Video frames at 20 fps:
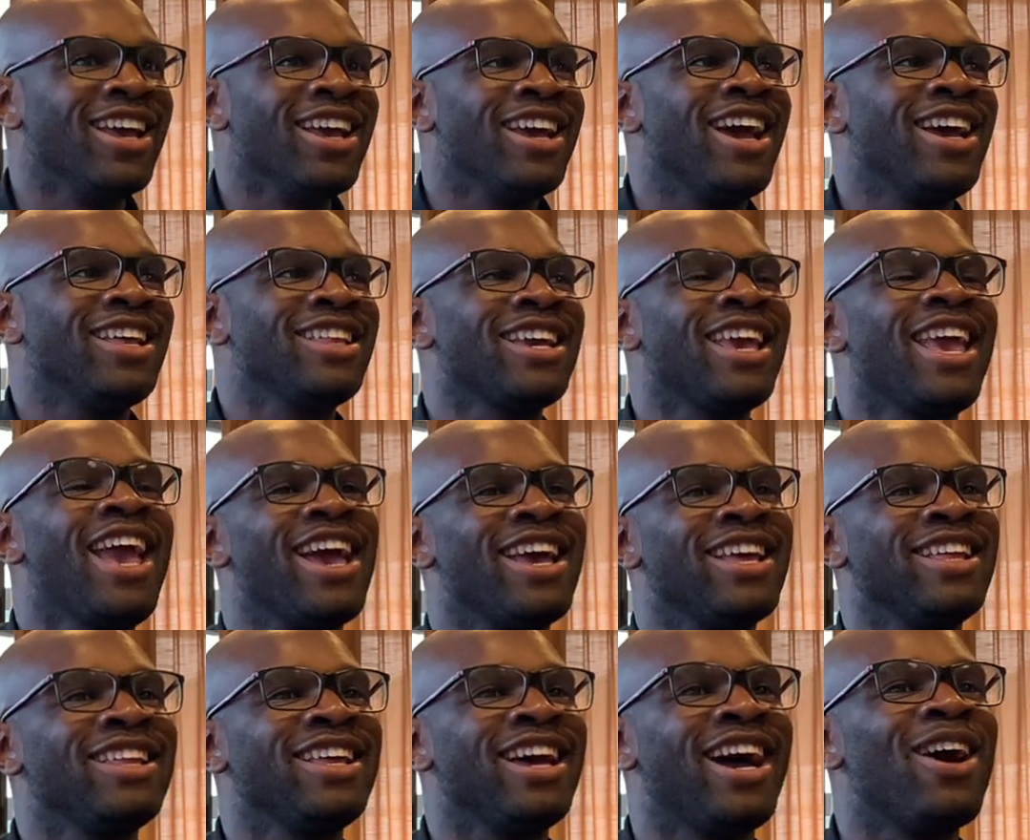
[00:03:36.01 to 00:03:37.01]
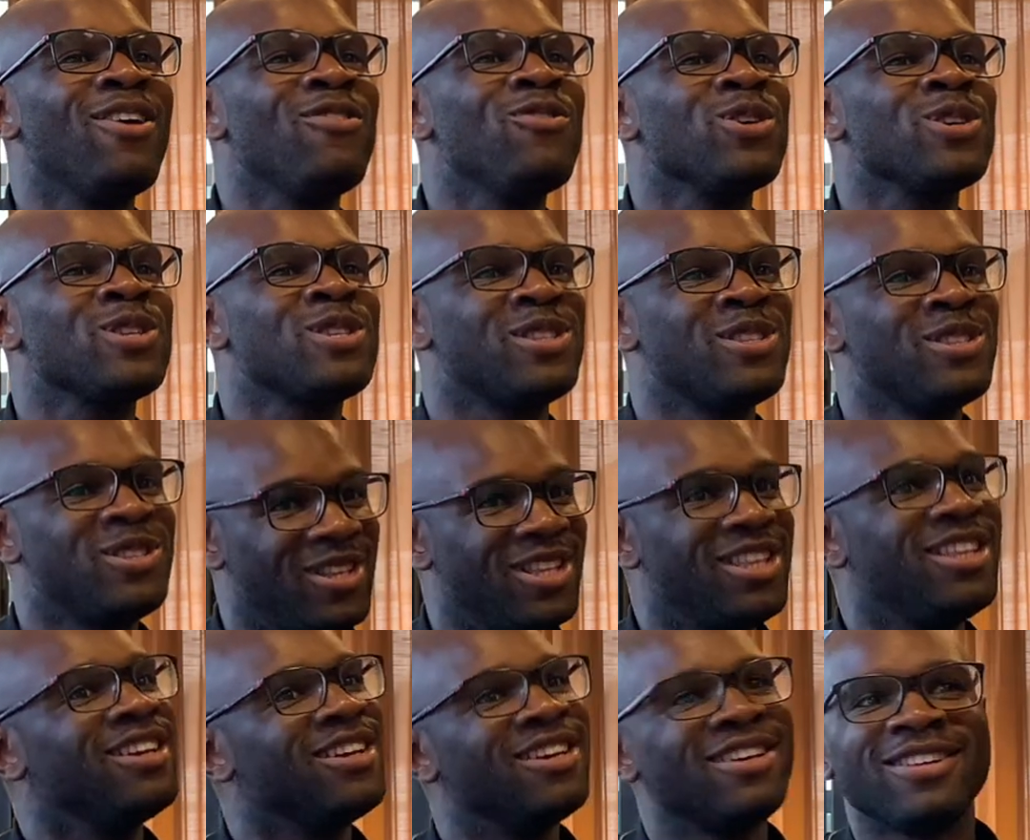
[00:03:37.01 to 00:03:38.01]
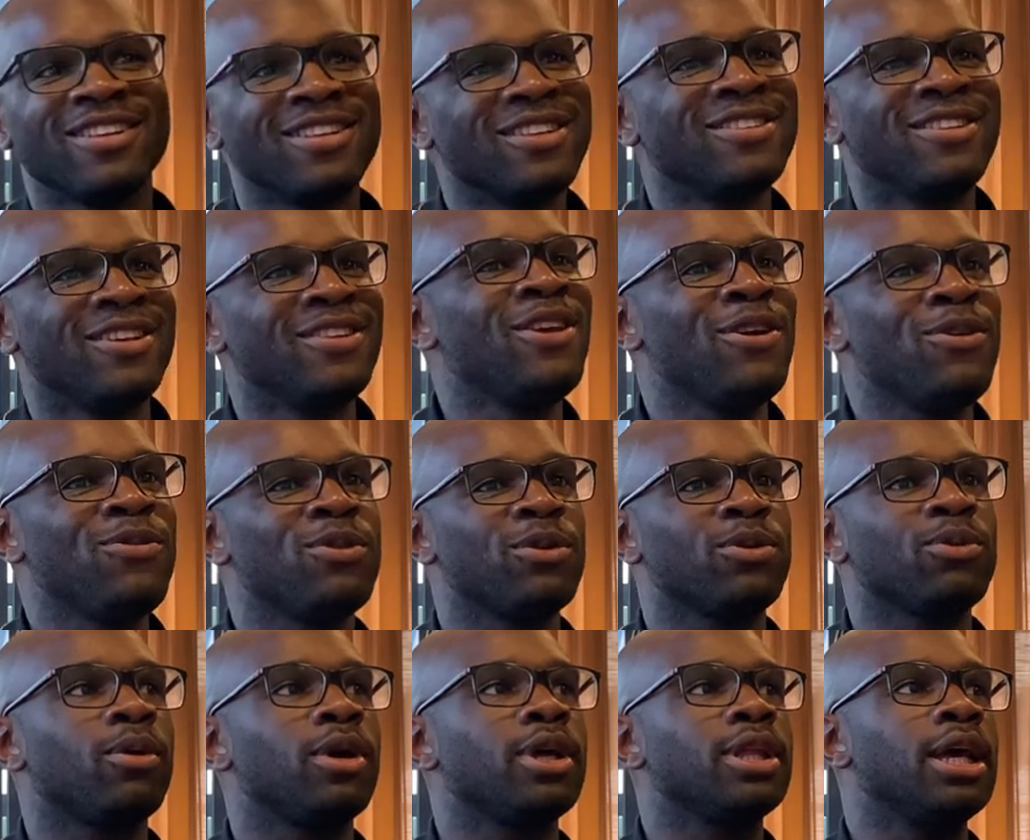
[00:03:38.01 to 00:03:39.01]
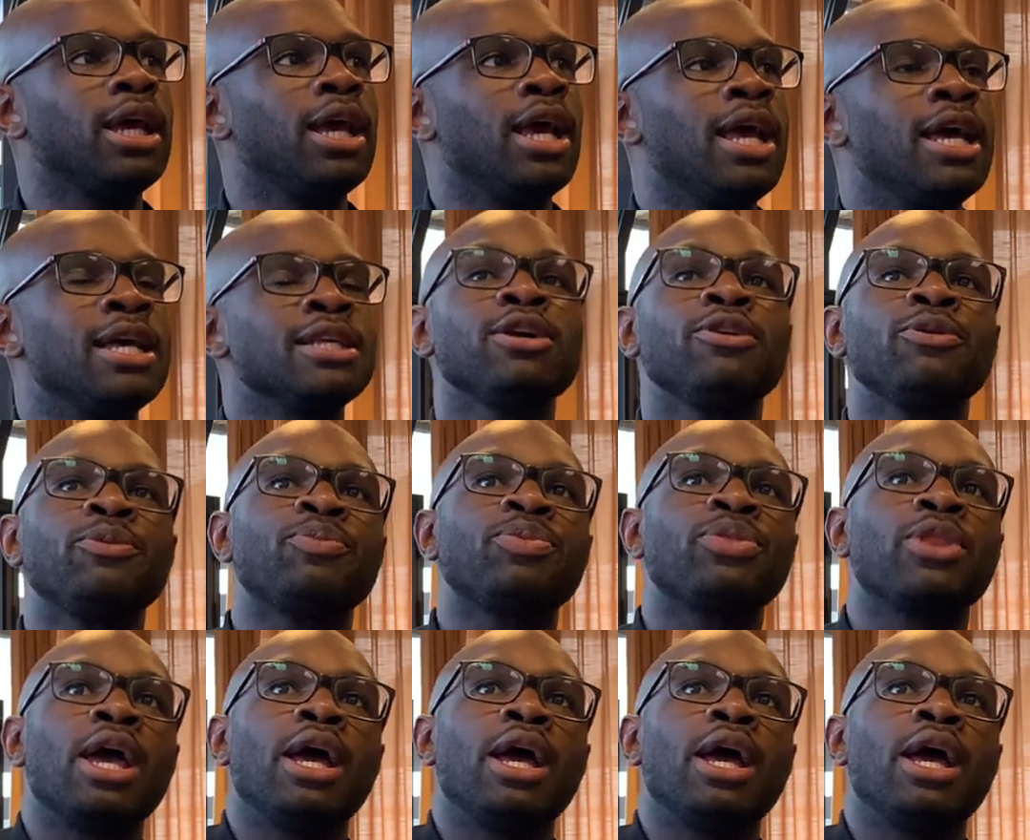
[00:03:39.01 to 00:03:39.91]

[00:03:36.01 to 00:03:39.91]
And again, I was the different one. So